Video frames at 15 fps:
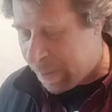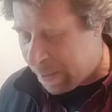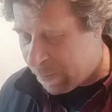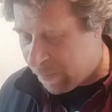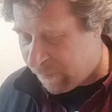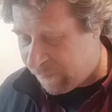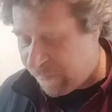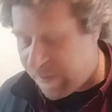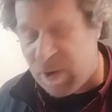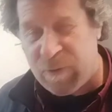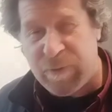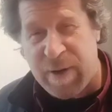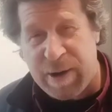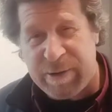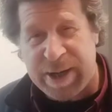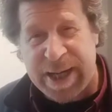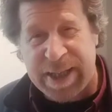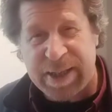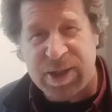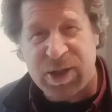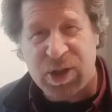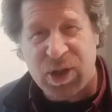people feel very
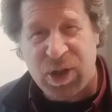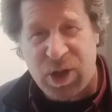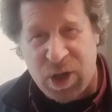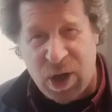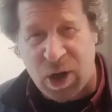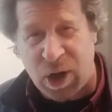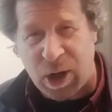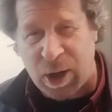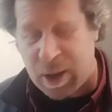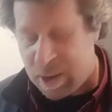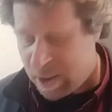insecure.